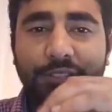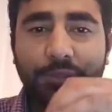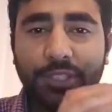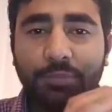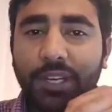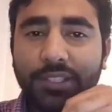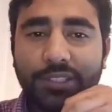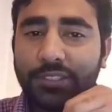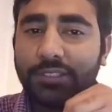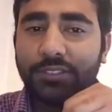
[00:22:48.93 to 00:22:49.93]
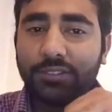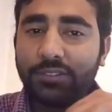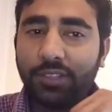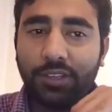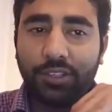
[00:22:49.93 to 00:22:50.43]
using python
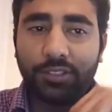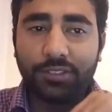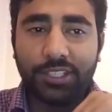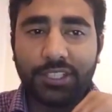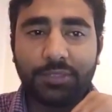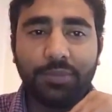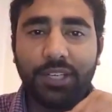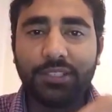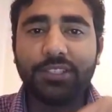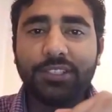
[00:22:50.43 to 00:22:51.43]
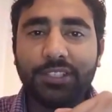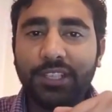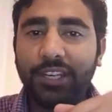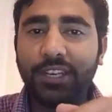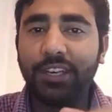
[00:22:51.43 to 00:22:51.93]
or learning python in
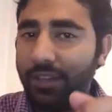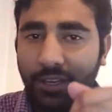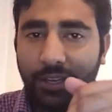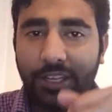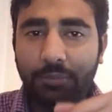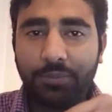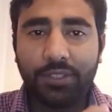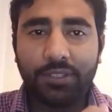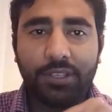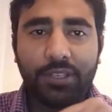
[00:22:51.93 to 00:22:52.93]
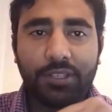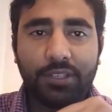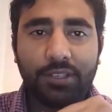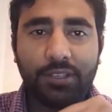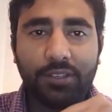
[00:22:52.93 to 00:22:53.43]
in depth
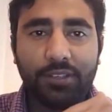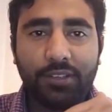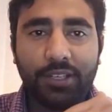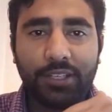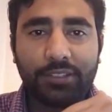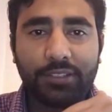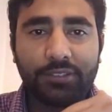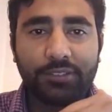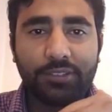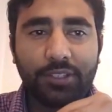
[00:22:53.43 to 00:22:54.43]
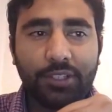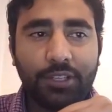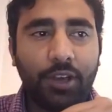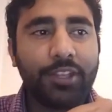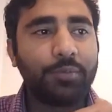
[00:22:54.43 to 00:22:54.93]
and like uh,
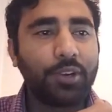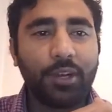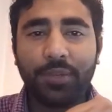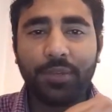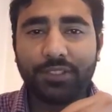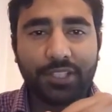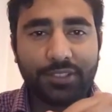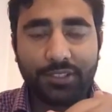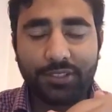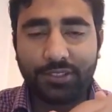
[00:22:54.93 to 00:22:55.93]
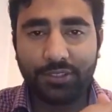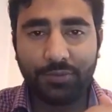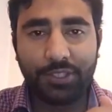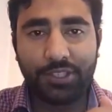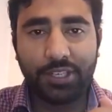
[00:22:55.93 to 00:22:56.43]
other programming skills
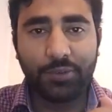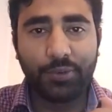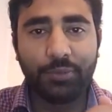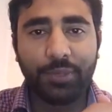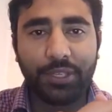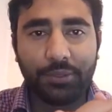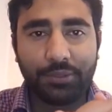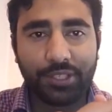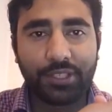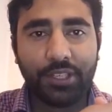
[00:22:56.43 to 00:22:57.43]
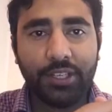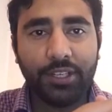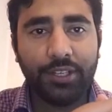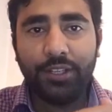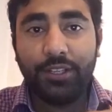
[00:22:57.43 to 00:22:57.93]
which I will be using.
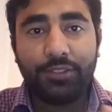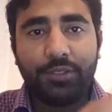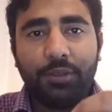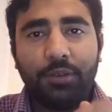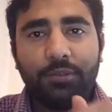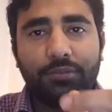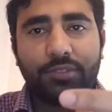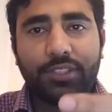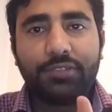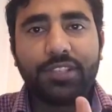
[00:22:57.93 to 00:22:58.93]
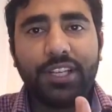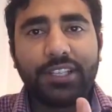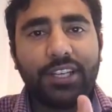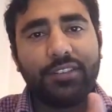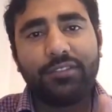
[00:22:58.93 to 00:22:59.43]
So stuffs like
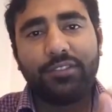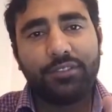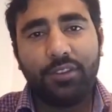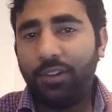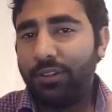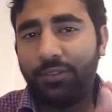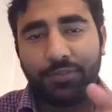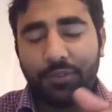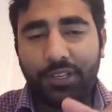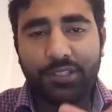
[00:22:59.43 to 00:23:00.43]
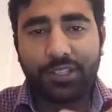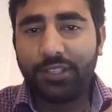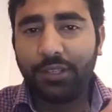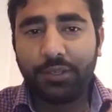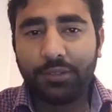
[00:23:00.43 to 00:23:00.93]
that, all of you guys can
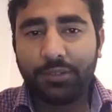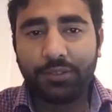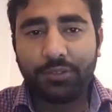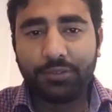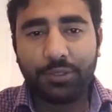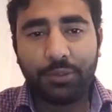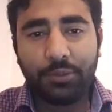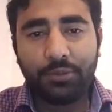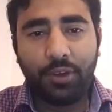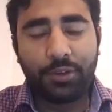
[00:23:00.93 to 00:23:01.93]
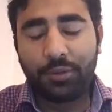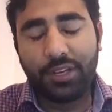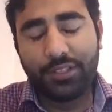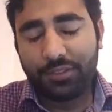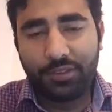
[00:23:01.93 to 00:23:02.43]
you uh, do or
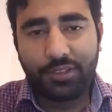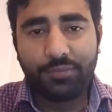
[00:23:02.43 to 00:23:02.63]
utilize your